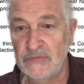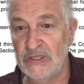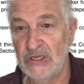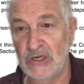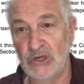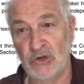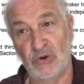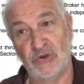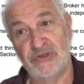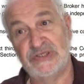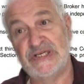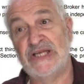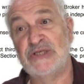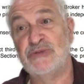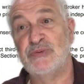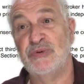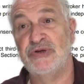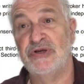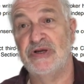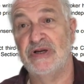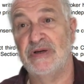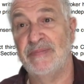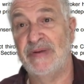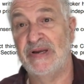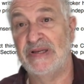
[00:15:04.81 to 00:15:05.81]
because that's when you're
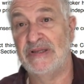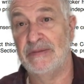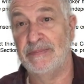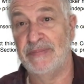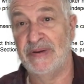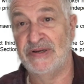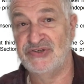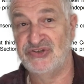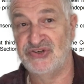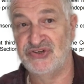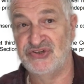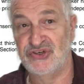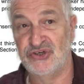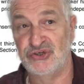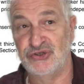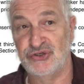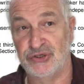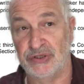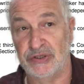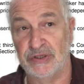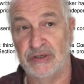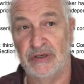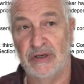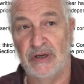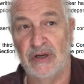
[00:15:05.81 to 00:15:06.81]
going to make the best decision,
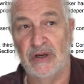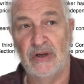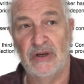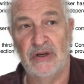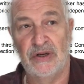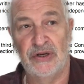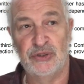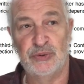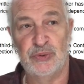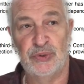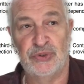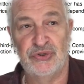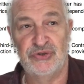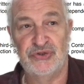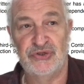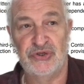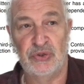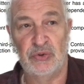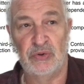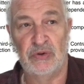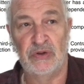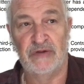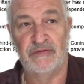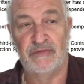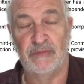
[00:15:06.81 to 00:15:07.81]
is when you see
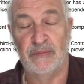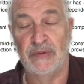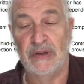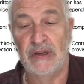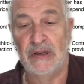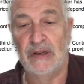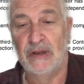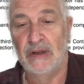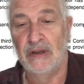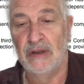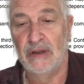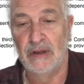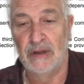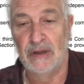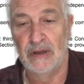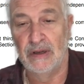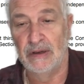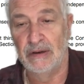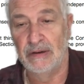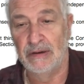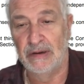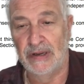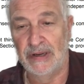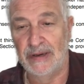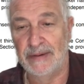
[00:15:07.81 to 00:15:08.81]
all of them.
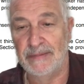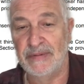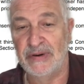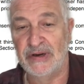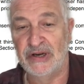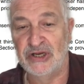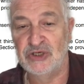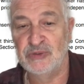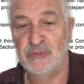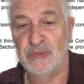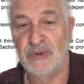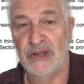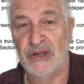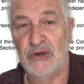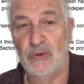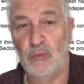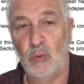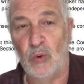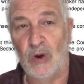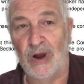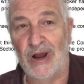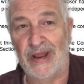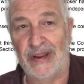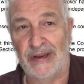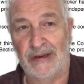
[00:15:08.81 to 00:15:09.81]
And I'm going to explain
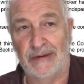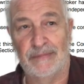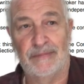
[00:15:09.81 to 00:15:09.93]
why.